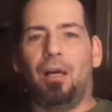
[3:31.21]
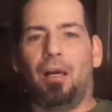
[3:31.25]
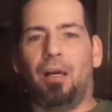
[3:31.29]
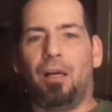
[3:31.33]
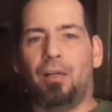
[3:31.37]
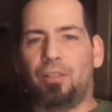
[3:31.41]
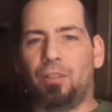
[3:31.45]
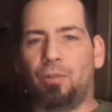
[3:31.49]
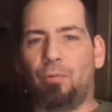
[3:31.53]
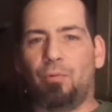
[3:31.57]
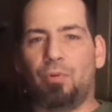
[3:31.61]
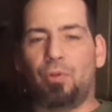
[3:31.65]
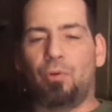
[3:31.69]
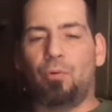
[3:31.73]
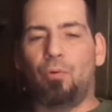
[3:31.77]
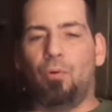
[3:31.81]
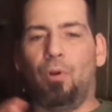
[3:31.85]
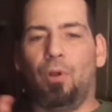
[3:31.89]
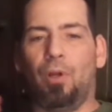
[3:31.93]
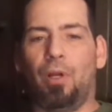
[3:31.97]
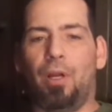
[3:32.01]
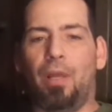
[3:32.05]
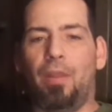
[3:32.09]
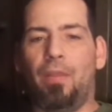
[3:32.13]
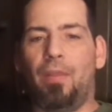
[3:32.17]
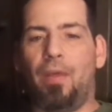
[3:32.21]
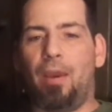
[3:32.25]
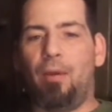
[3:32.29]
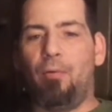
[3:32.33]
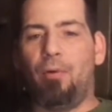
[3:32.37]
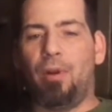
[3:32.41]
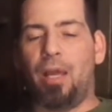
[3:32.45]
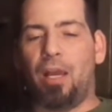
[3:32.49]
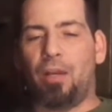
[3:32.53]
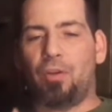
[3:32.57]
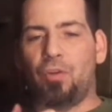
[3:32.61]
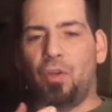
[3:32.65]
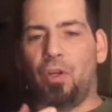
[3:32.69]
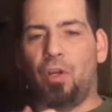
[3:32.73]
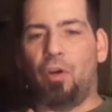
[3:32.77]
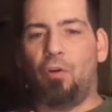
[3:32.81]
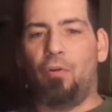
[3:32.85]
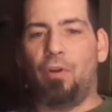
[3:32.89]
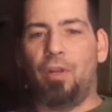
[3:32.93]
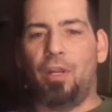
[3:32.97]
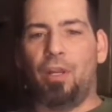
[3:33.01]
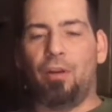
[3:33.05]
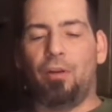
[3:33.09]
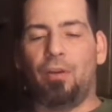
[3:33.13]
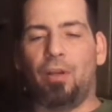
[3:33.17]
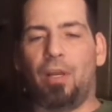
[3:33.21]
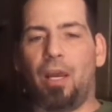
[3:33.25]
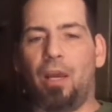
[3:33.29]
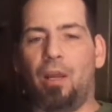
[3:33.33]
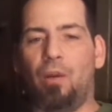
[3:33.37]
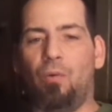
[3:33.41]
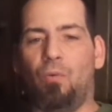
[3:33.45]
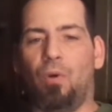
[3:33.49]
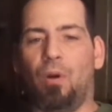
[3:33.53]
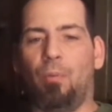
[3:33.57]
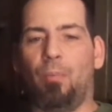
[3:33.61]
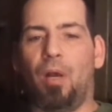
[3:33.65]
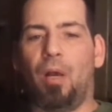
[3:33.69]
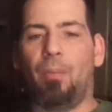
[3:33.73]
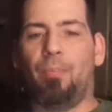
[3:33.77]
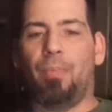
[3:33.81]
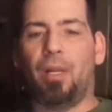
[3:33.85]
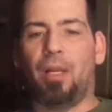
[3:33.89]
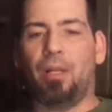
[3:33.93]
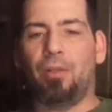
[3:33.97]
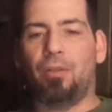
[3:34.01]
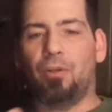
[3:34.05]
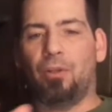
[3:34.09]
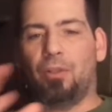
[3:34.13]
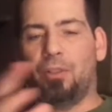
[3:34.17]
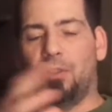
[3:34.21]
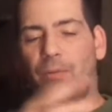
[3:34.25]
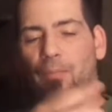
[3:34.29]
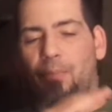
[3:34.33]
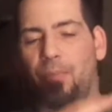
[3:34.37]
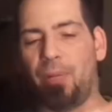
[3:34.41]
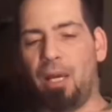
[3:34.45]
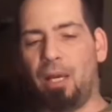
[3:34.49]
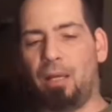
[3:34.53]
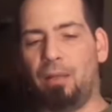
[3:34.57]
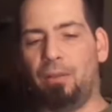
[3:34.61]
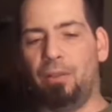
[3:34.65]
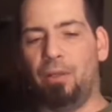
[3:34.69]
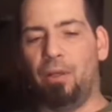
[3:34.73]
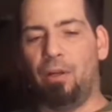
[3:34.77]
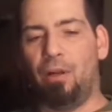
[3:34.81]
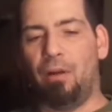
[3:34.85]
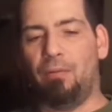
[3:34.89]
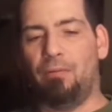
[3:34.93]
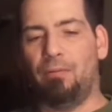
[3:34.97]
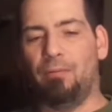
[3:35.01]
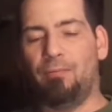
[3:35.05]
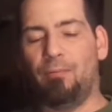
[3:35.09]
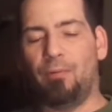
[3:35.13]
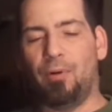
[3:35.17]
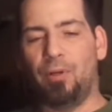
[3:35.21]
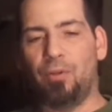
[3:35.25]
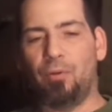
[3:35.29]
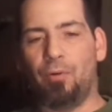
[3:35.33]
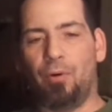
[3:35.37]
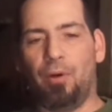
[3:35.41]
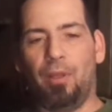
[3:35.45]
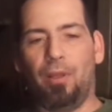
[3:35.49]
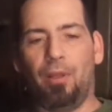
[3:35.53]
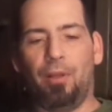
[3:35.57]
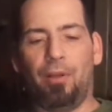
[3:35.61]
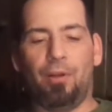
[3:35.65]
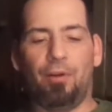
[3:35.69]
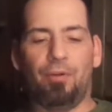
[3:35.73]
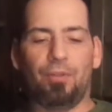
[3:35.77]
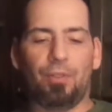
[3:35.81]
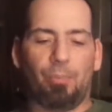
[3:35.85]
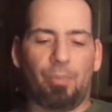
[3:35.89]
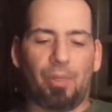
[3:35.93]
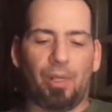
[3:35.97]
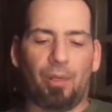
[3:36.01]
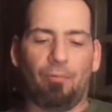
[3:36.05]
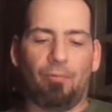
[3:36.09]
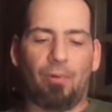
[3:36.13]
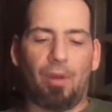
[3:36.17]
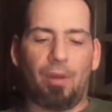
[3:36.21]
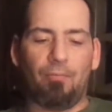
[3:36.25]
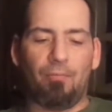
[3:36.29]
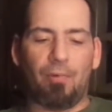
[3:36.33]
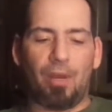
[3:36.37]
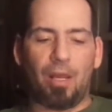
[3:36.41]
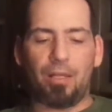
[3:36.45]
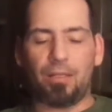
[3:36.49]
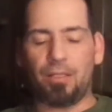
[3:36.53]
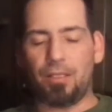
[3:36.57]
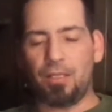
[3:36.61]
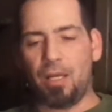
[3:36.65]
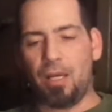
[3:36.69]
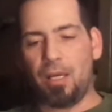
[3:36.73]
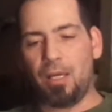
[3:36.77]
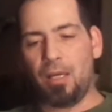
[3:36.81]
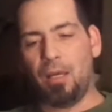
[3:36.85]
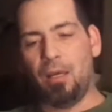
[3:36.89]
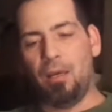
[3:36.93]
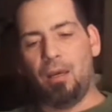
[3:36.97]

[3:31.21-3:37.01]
So it was cooler, and they would actually go in there to kind of warm up. And I took the back lid off of one toilet, and there was a big red rat snake.